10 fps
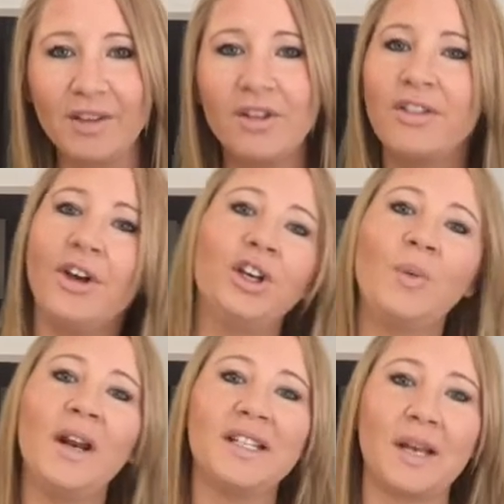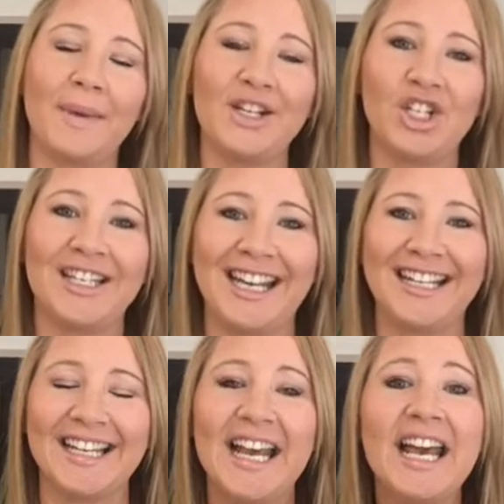The third one, as I mentioned,
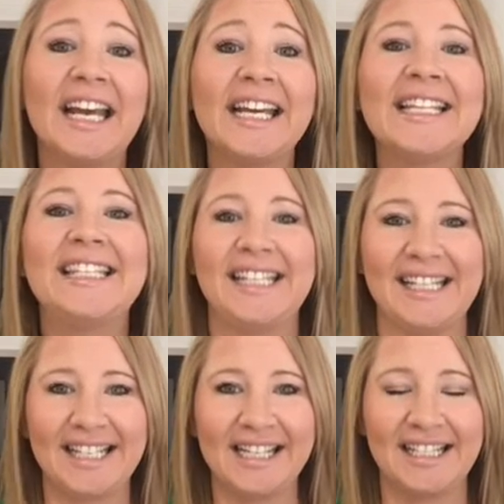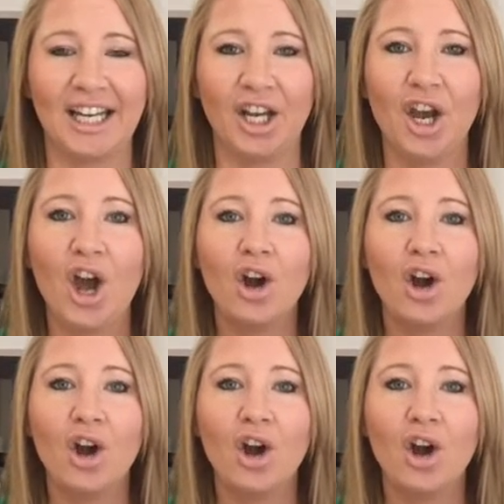is consistency.